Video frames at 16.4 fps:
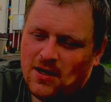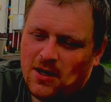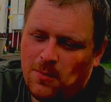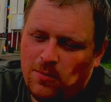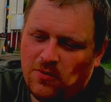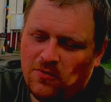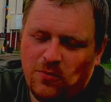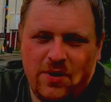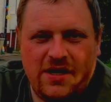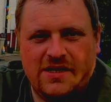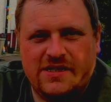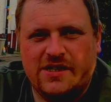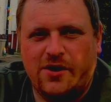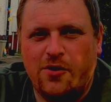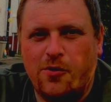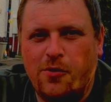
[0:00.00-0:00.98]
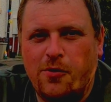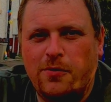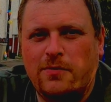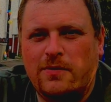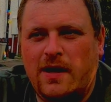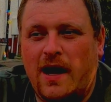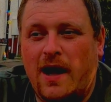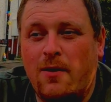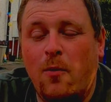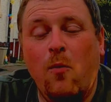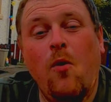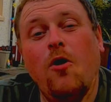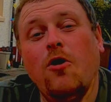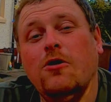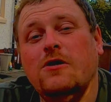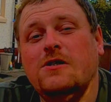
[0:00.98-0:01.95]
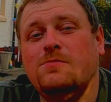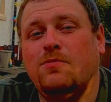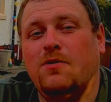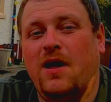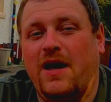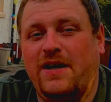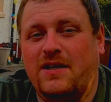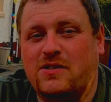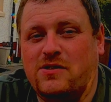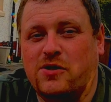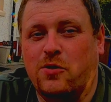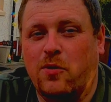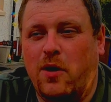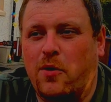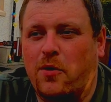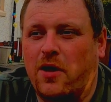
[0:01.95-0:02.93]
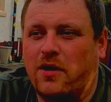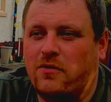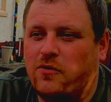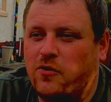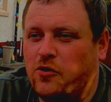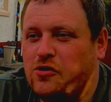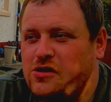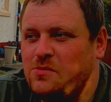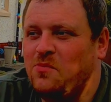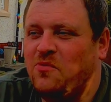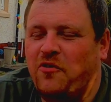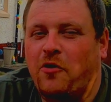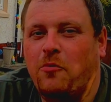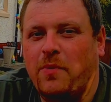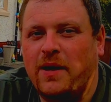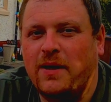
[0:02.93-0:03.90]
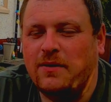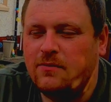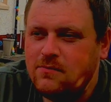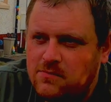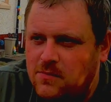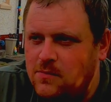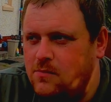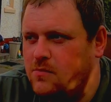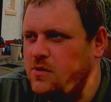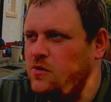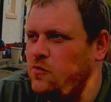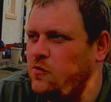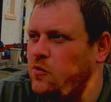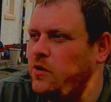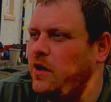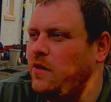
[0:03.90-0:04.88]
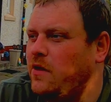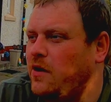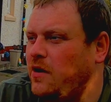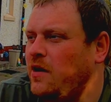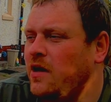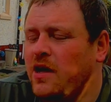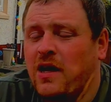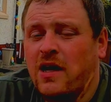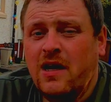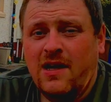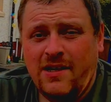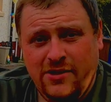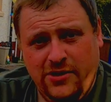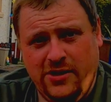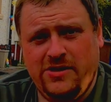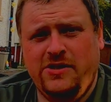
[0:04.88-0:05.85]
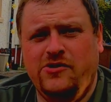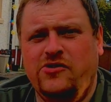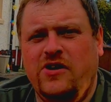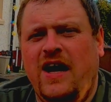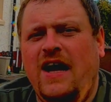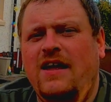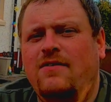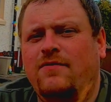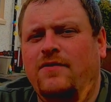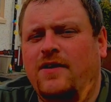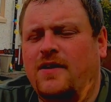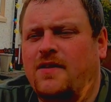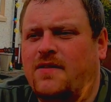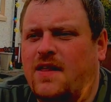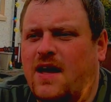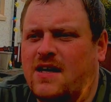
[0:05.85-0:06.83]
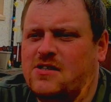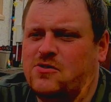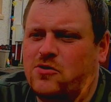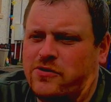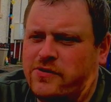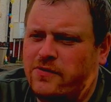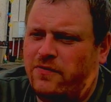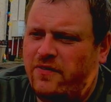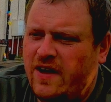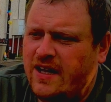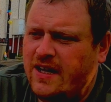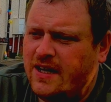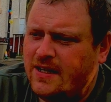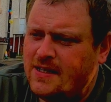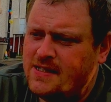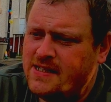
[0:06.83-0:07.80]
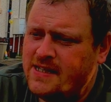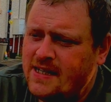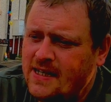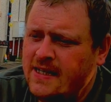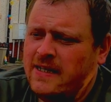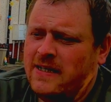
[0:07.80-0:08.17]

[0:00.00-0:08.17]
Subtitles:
couple of weeks ago I was planning to go out and do some filming, do another just a drive and that sort of thing, and